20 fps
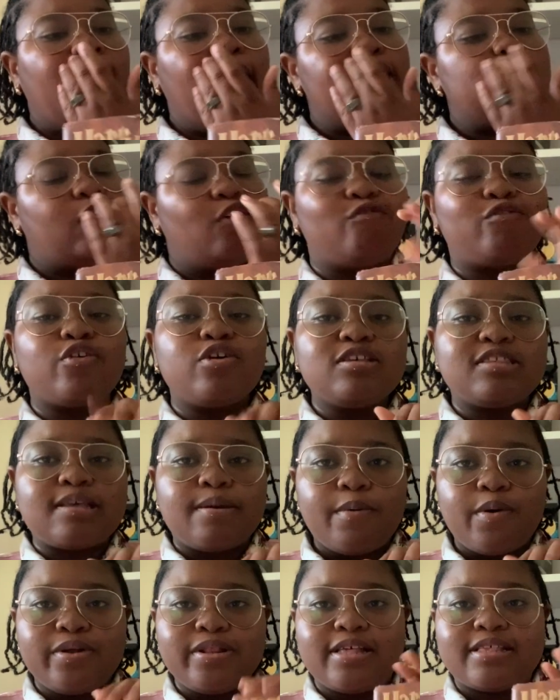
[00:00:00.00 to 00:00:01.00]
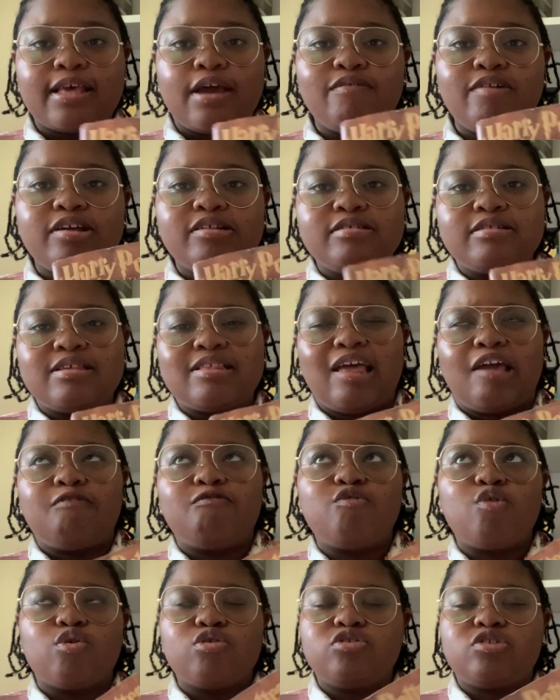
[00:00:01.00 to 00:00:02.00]
The first time I read this, I rated this like
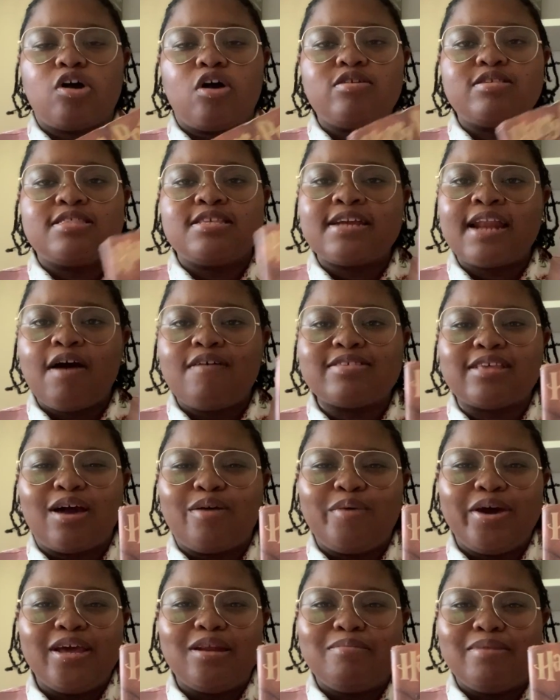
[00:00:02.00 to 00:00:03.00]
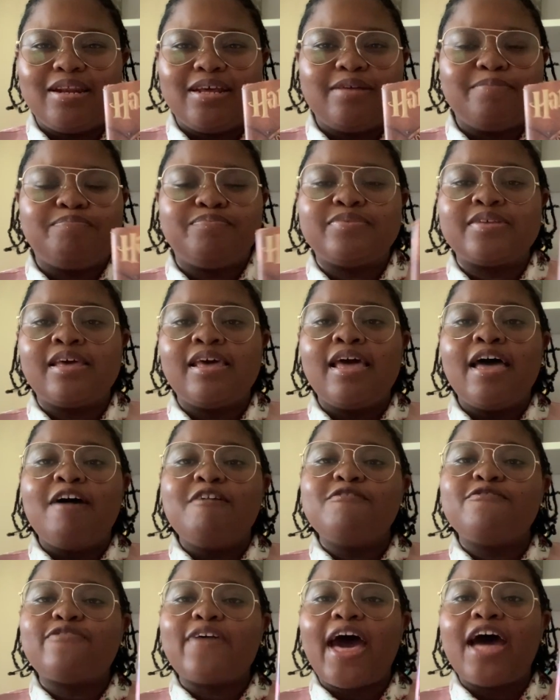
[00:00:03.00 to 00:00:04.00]
4 stars. Then I was like, wait a minute.
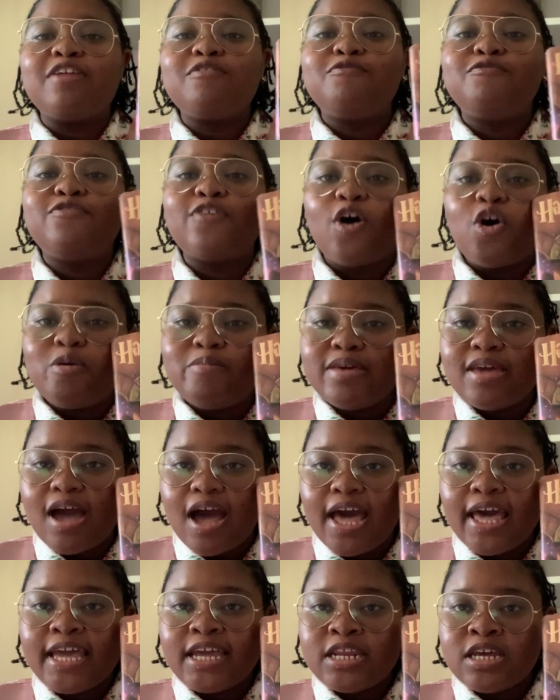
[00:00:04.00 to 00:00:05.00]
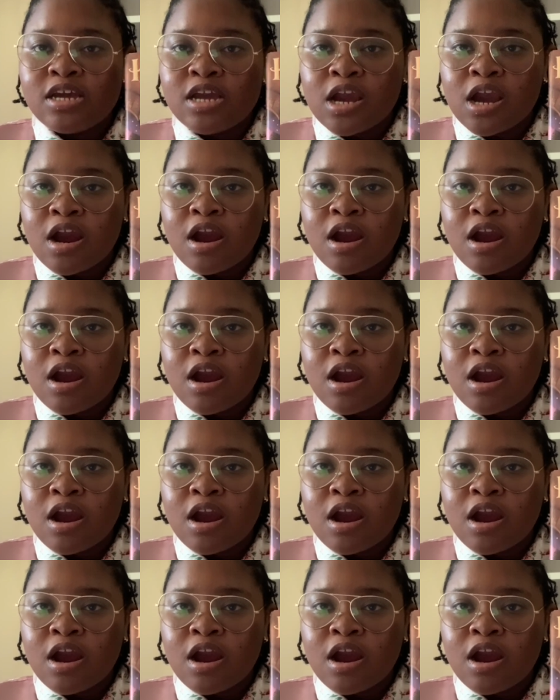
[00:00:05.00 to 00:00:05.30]
Fat phobia in here?